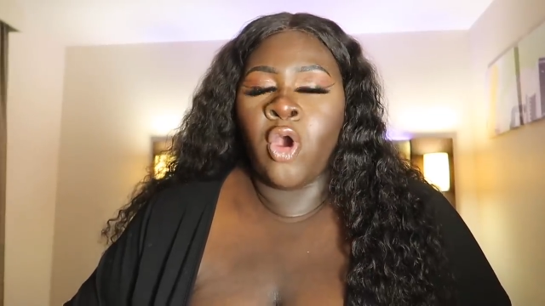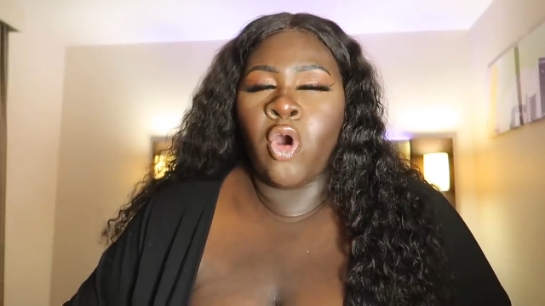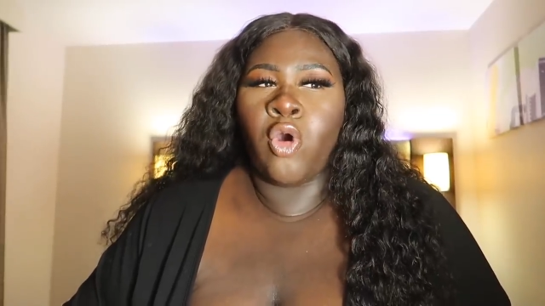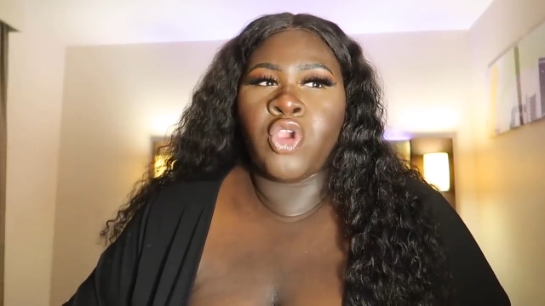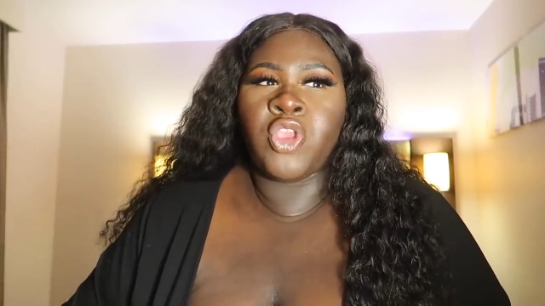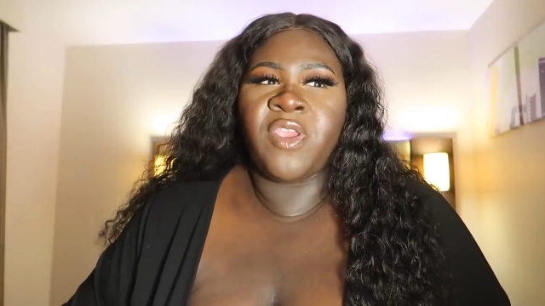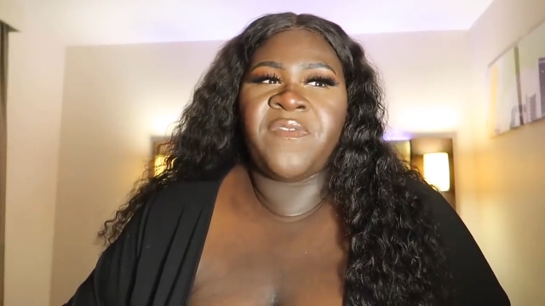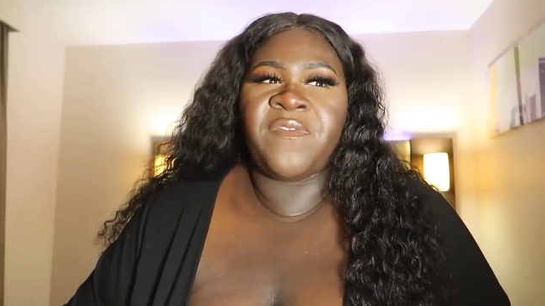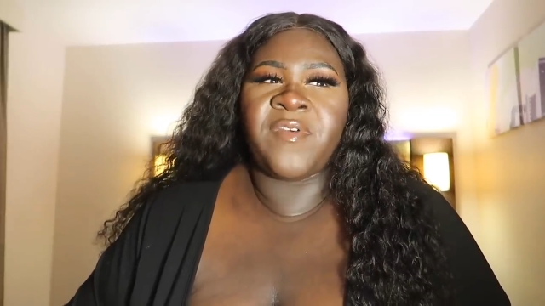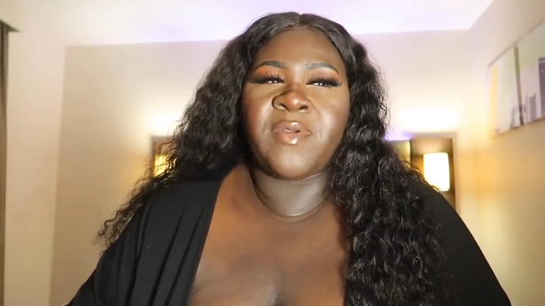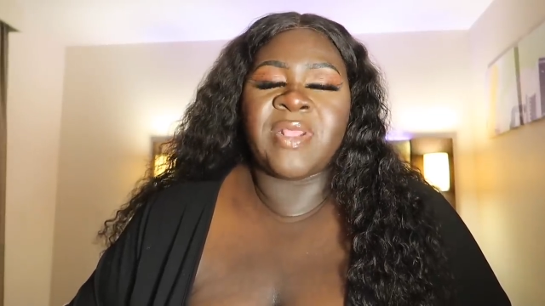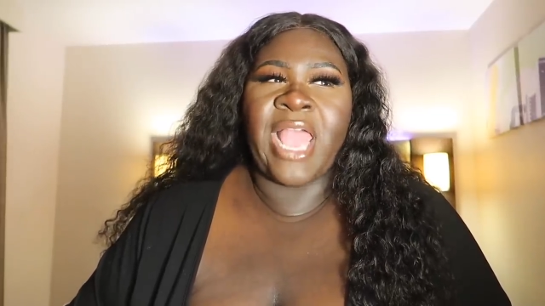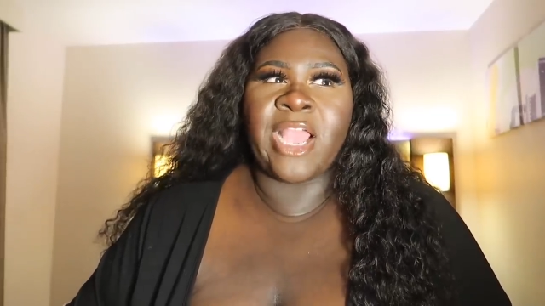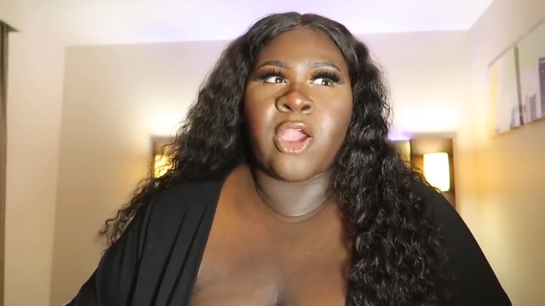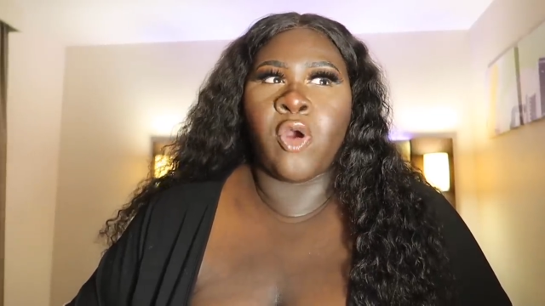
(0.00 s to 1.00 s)
or you feel
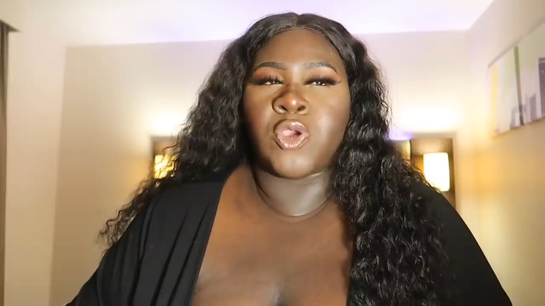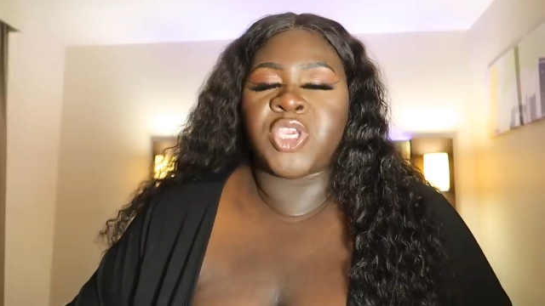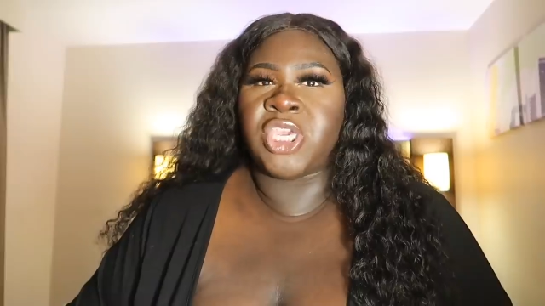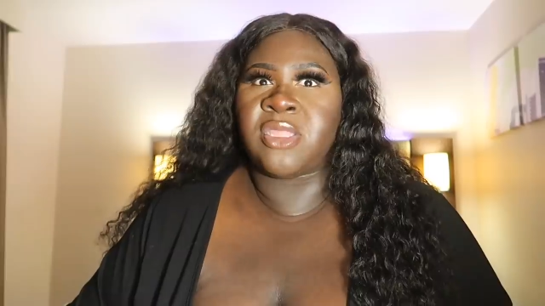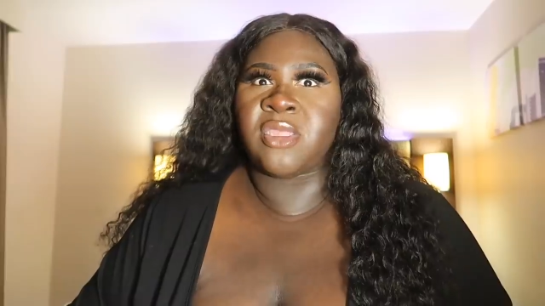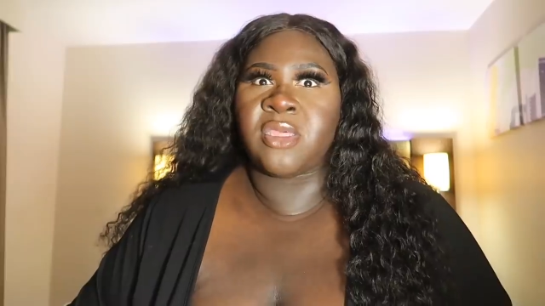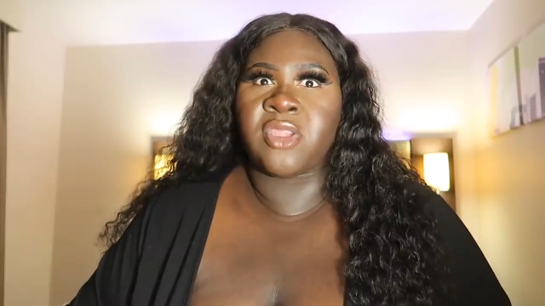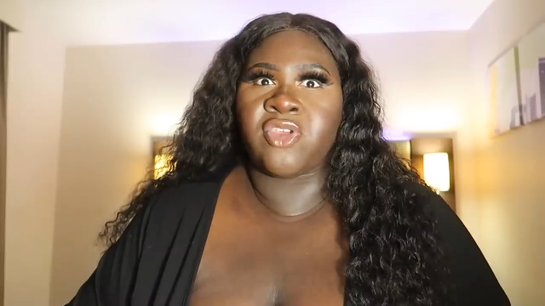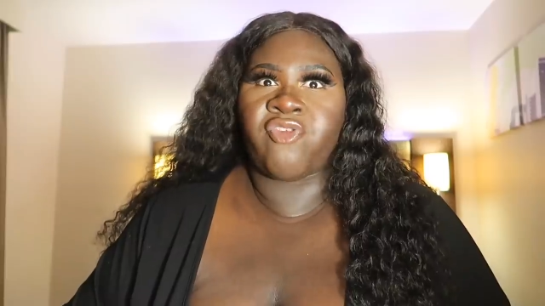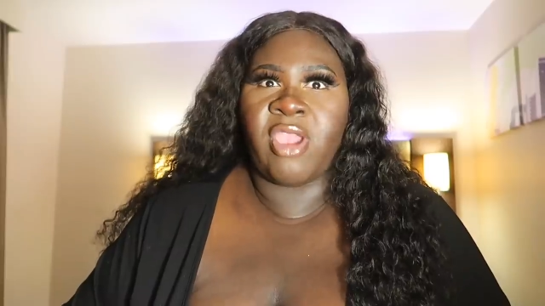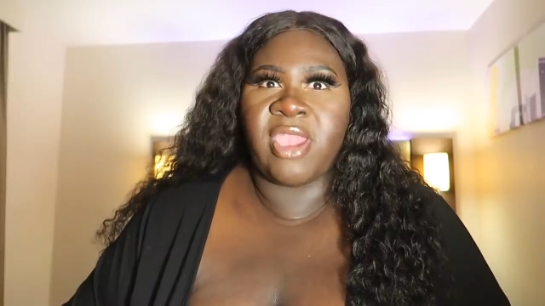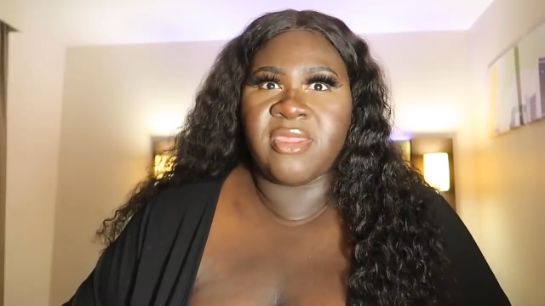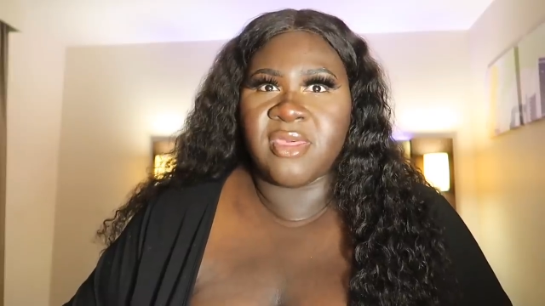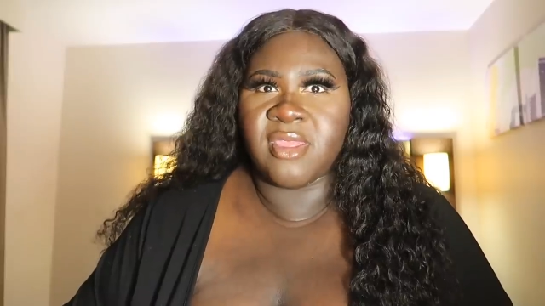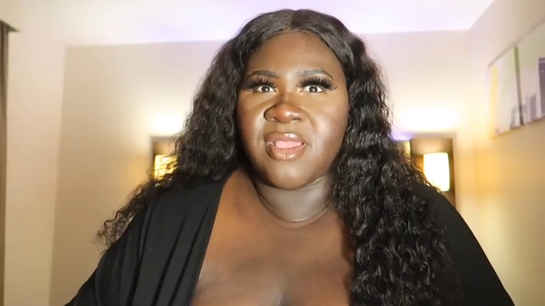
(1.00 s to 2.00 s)
like, oh, she's
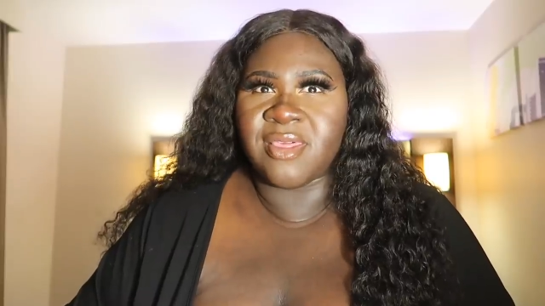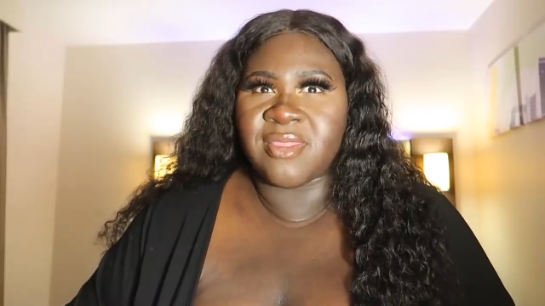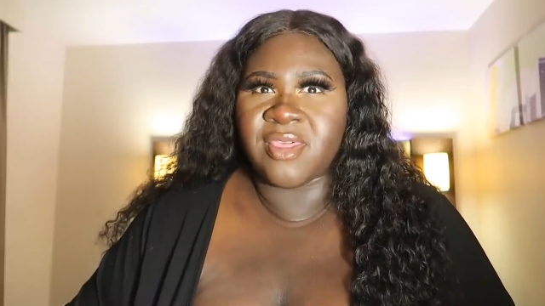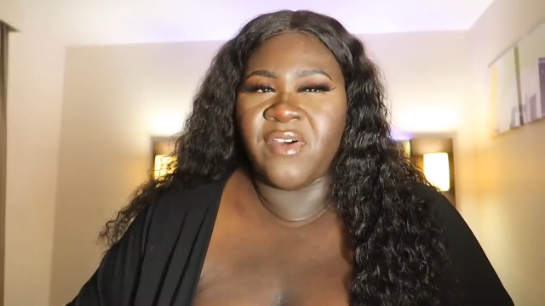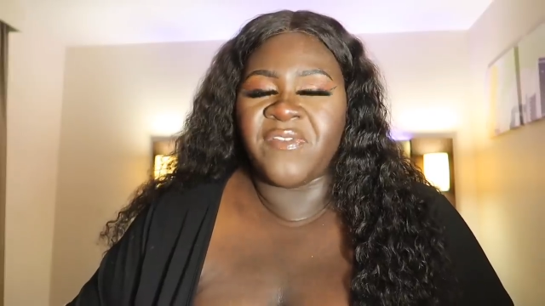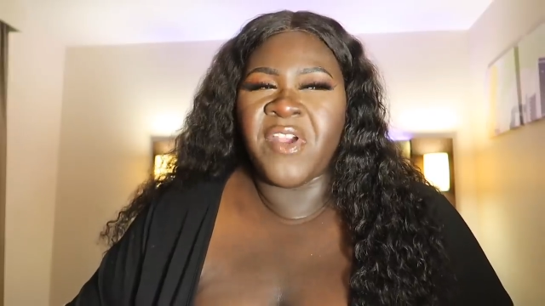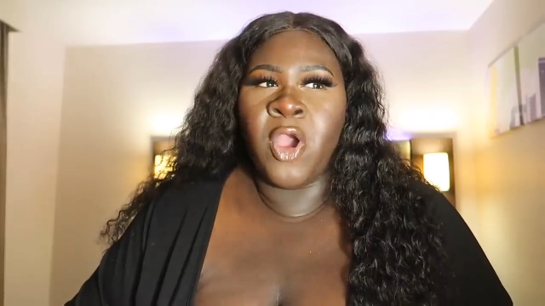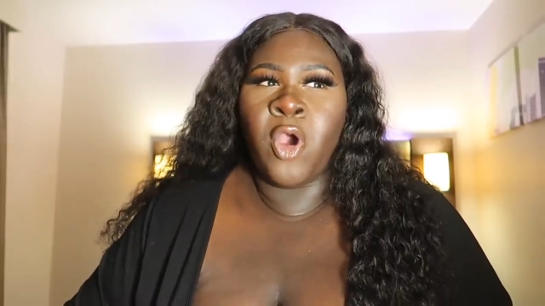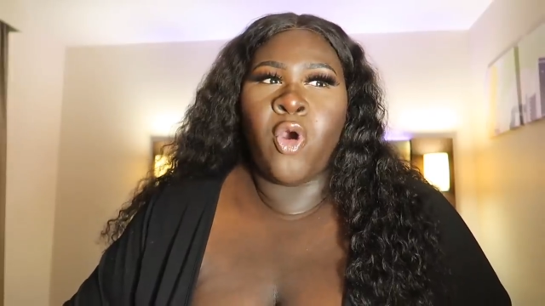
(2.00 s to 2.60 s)
disgracing herself,